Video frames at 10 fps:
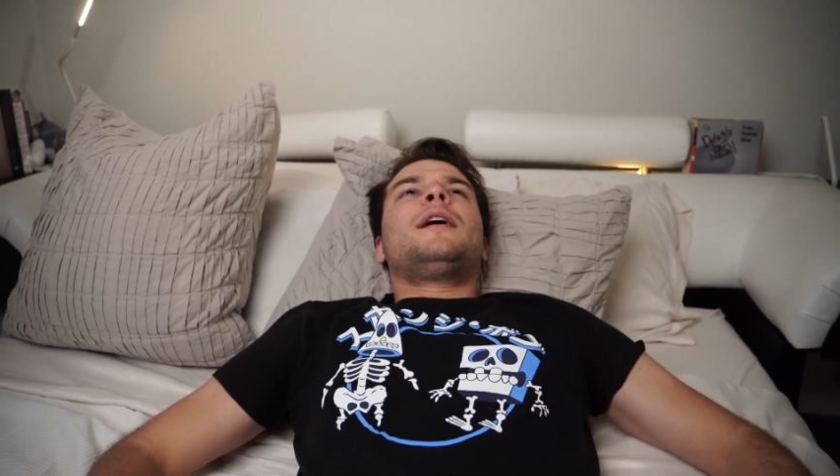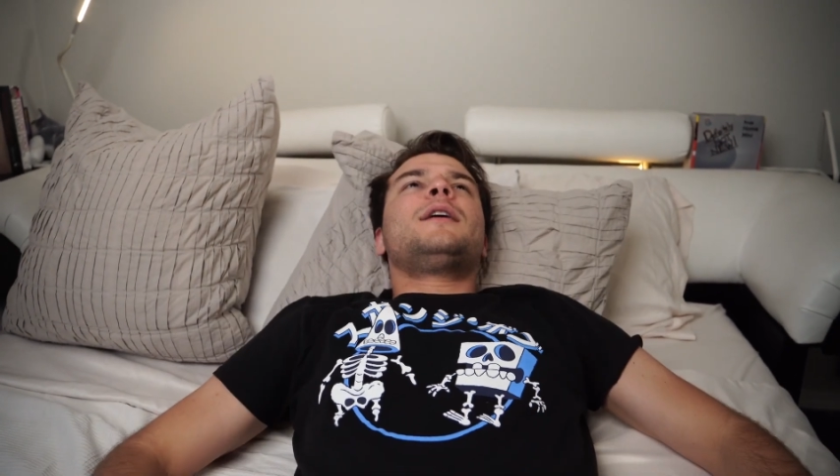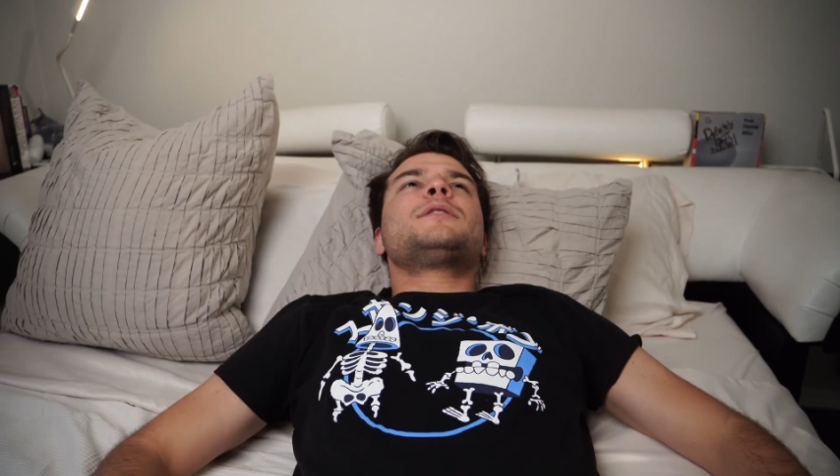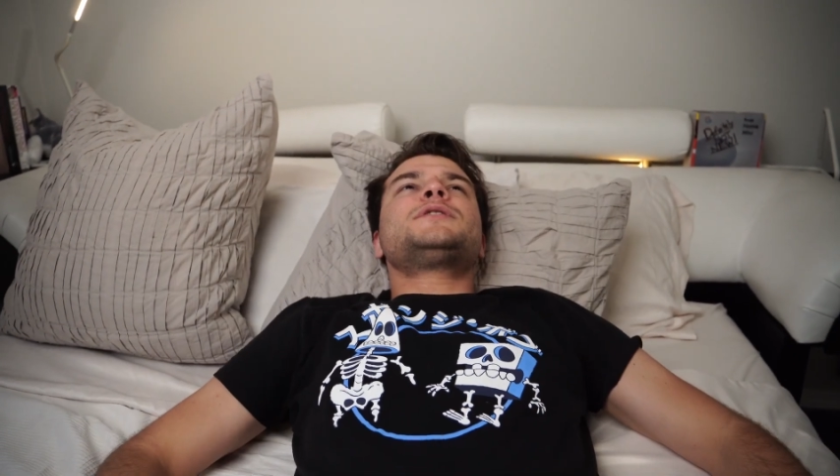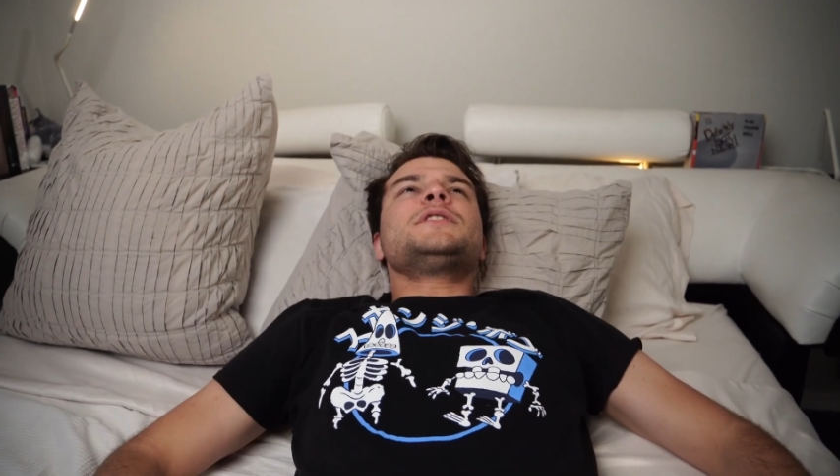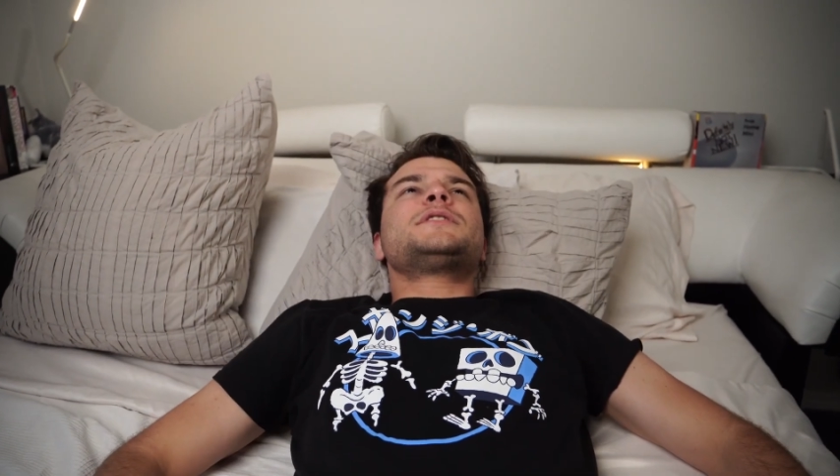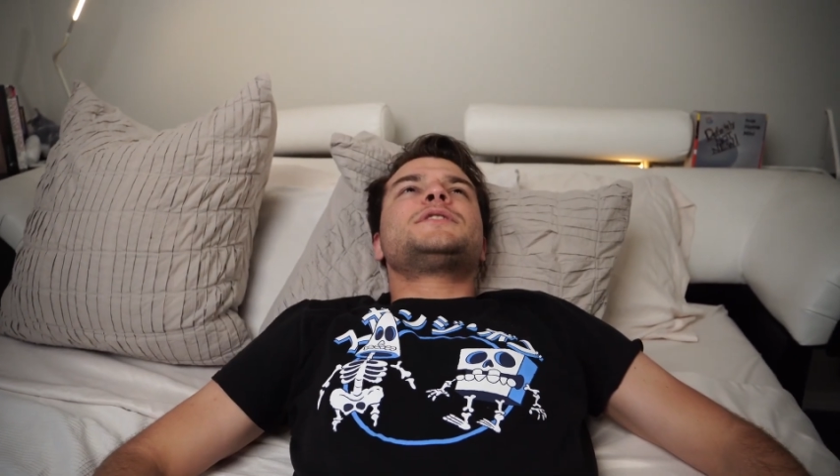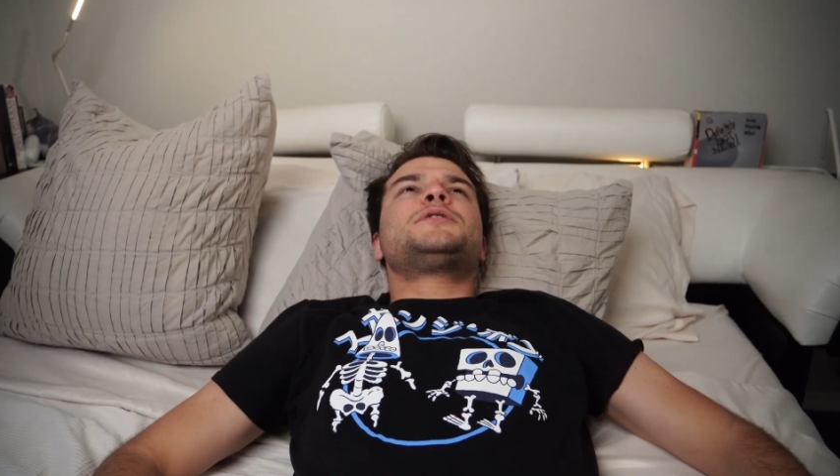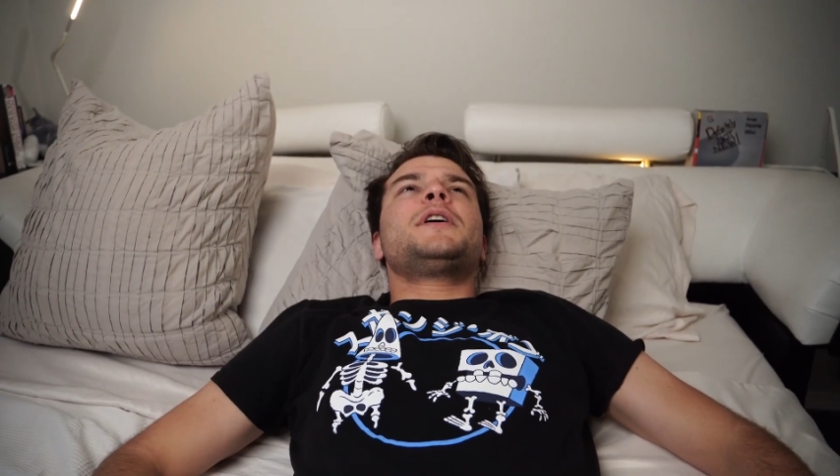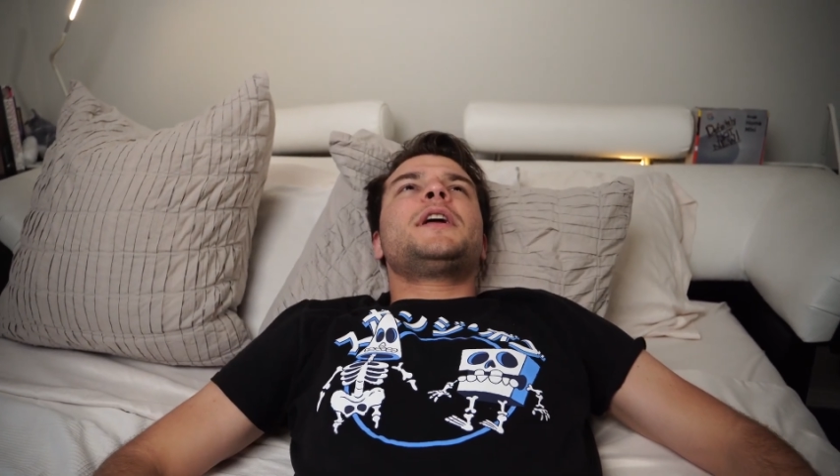It was just a
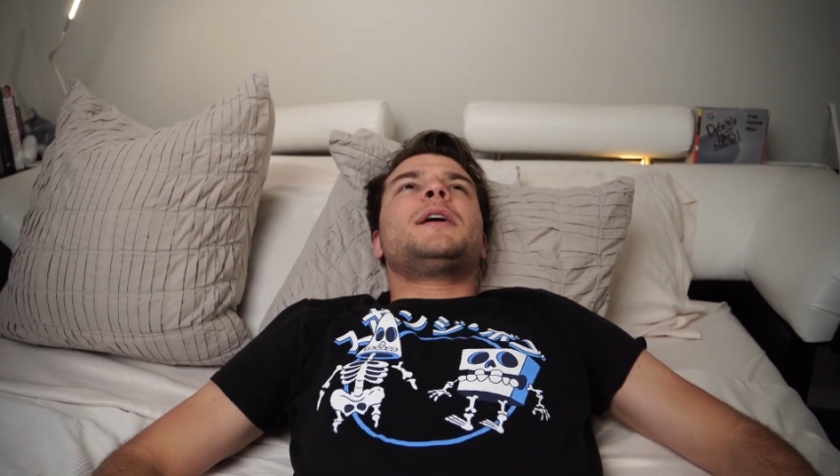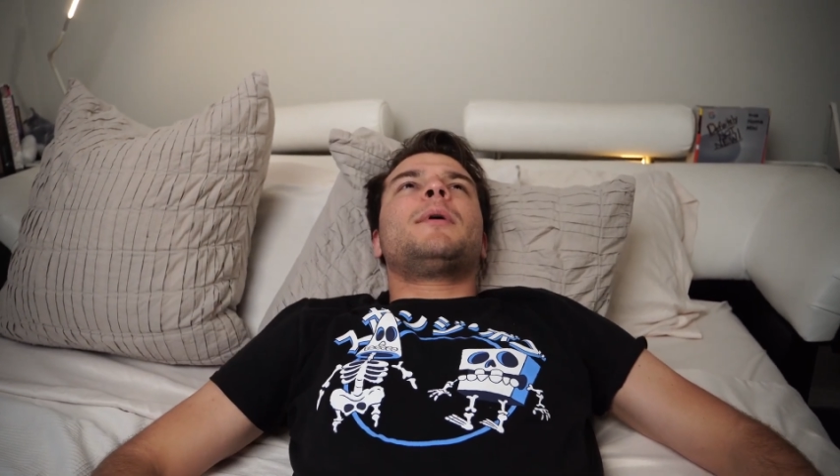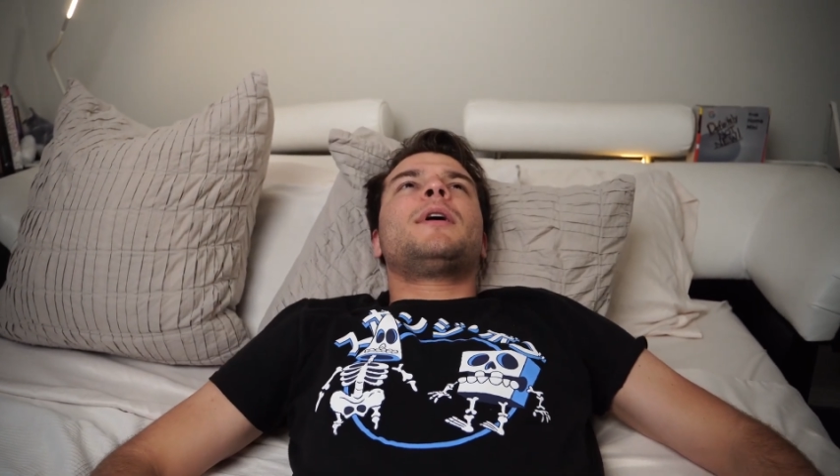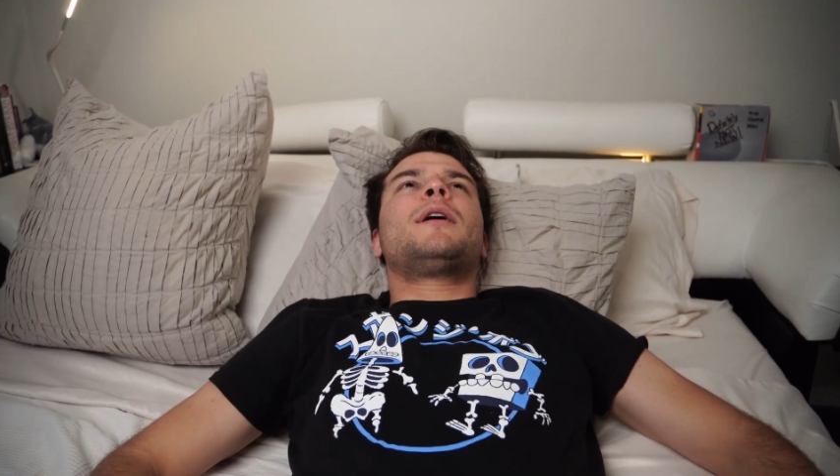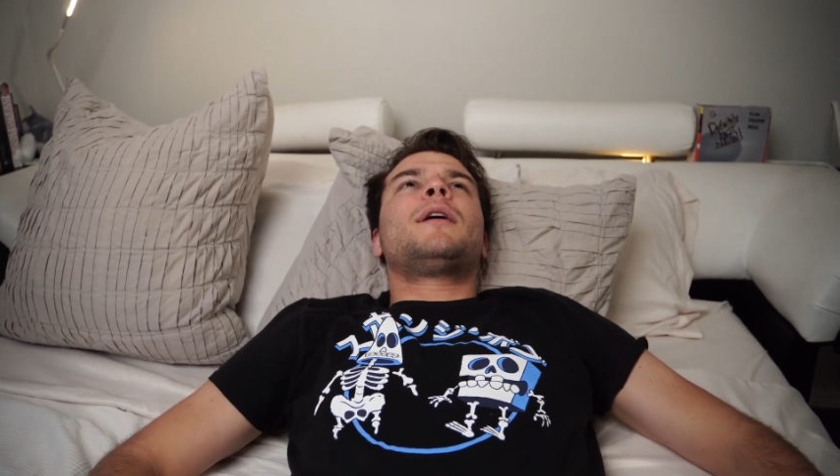dream.